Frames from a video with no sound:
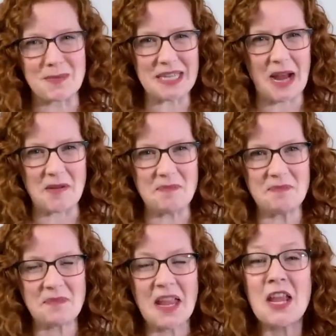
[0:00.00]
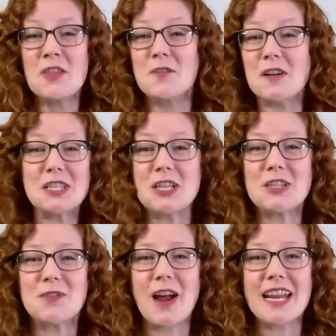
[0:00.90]
from Mattel. The fun
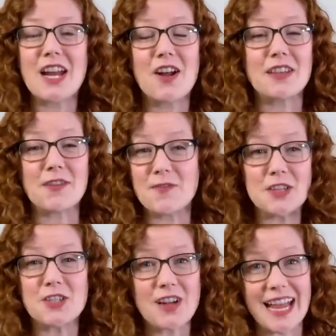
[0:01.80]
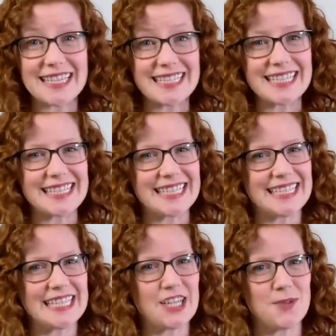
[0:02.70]
starts Friday on the official
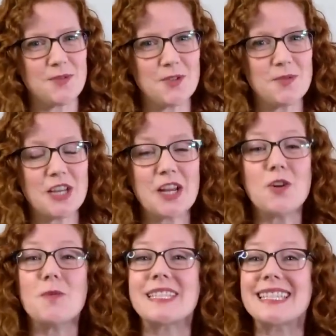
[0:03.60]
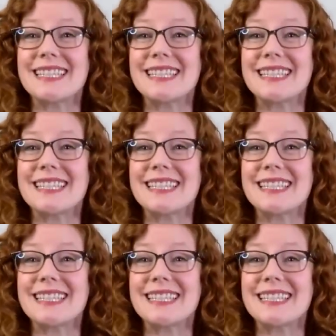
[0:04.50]
SDCC YouTube channel with